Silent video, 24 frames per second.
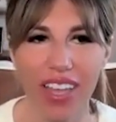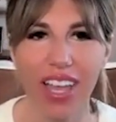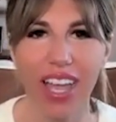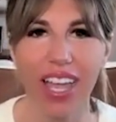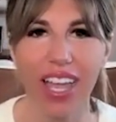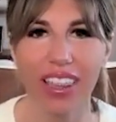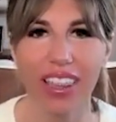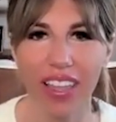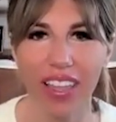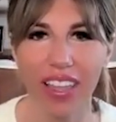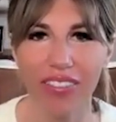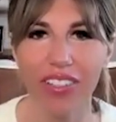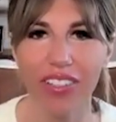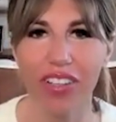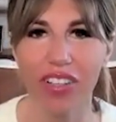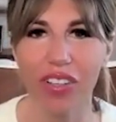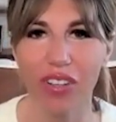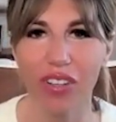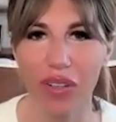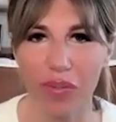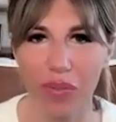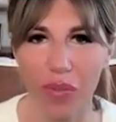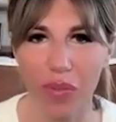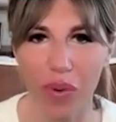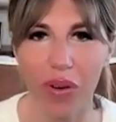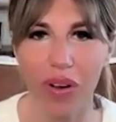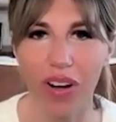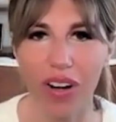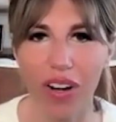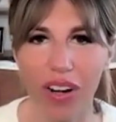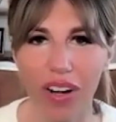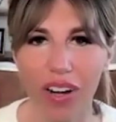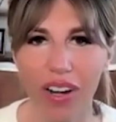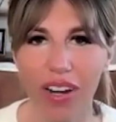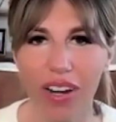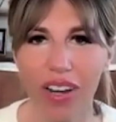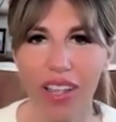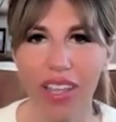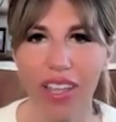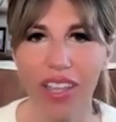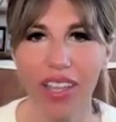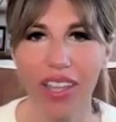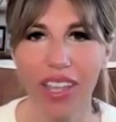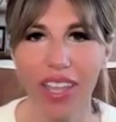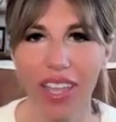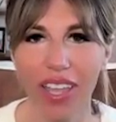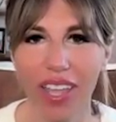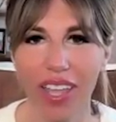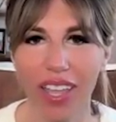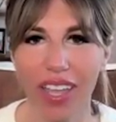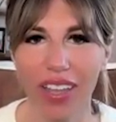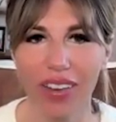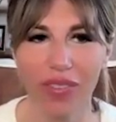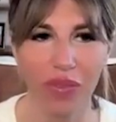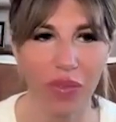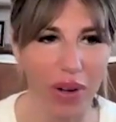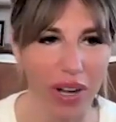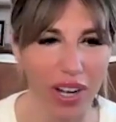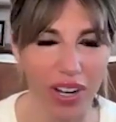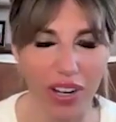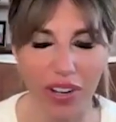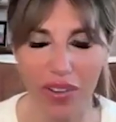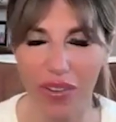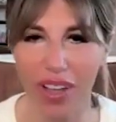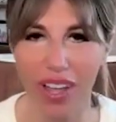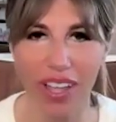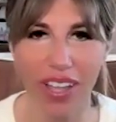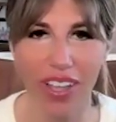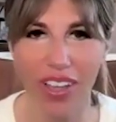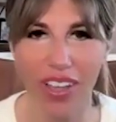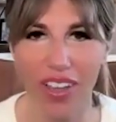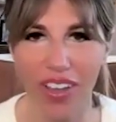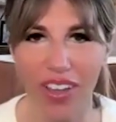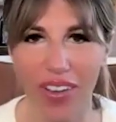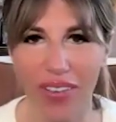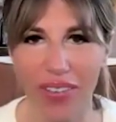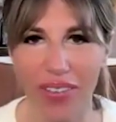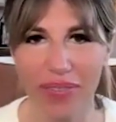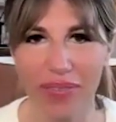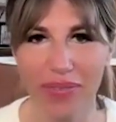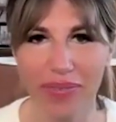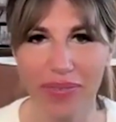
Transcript: I'd love to learn more and where do I go?